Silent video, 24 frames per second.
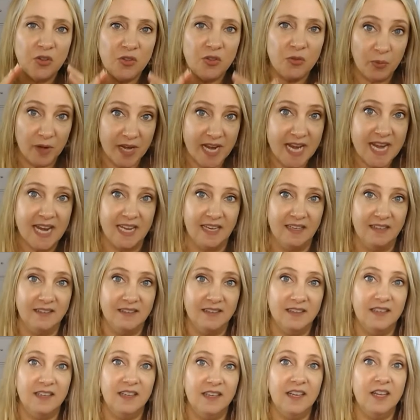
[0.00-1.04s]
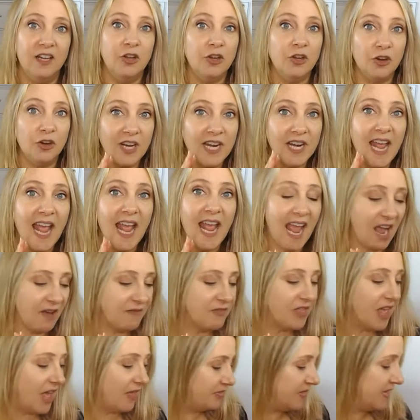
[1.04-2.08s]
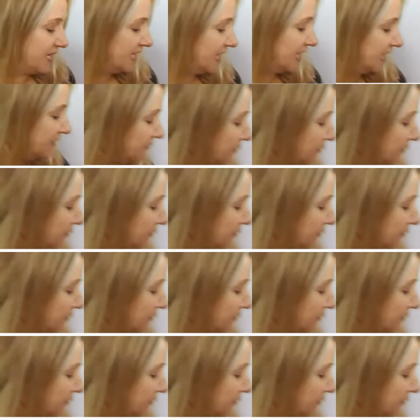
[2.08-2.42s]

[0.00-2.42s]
reading, you're going to have that thinking